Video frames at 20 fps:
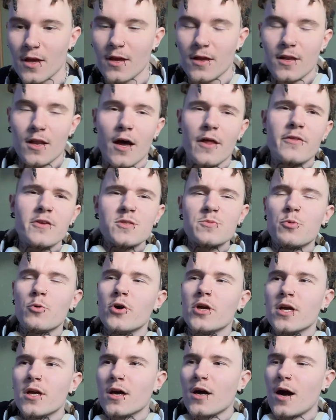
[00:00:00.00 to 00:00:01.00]
Now at this
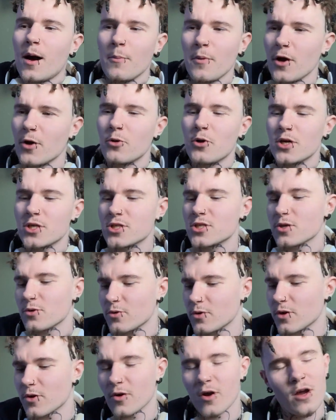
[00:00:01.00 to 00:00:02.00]
point, I'm not quite sure
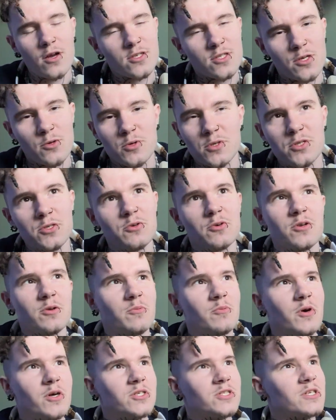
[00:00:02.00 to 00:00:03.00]
what a rockstar would do on a
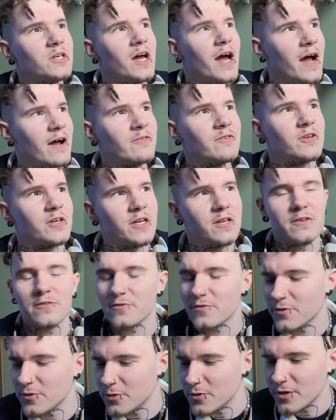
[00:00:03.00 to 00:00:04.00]
budget after getting
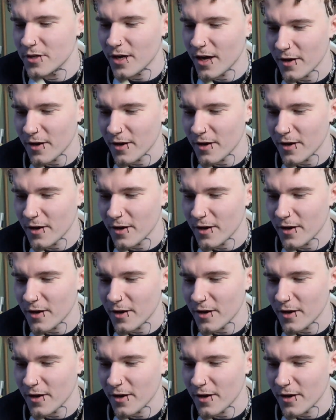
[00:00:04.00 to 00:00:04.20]
food.